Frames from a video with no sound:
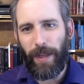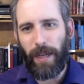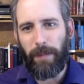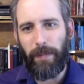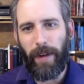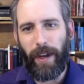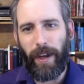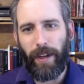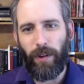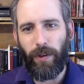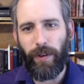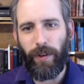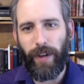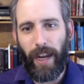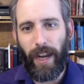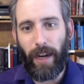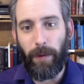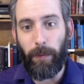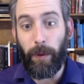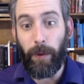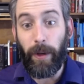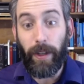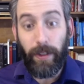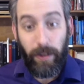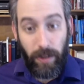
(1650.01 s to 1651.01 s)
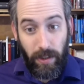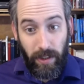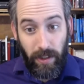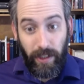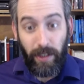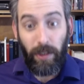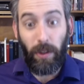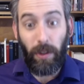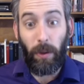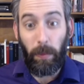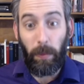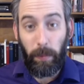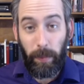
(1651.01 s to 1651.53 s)
about your neighbor and
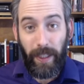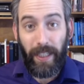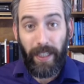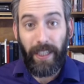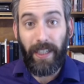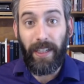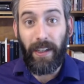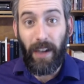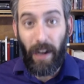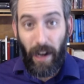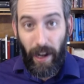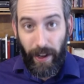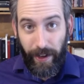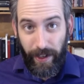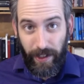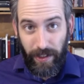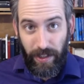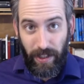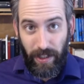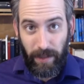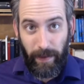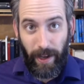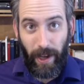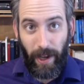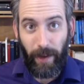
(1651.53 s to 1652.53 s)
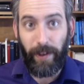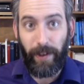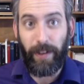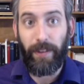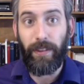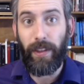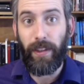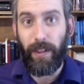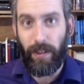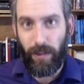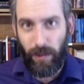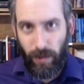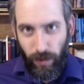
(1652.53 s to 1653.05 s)
still be honest about it,
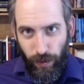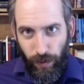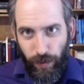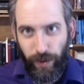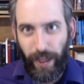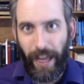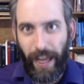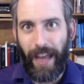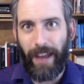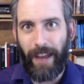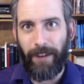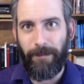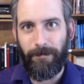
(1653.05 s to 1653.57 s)
then do that.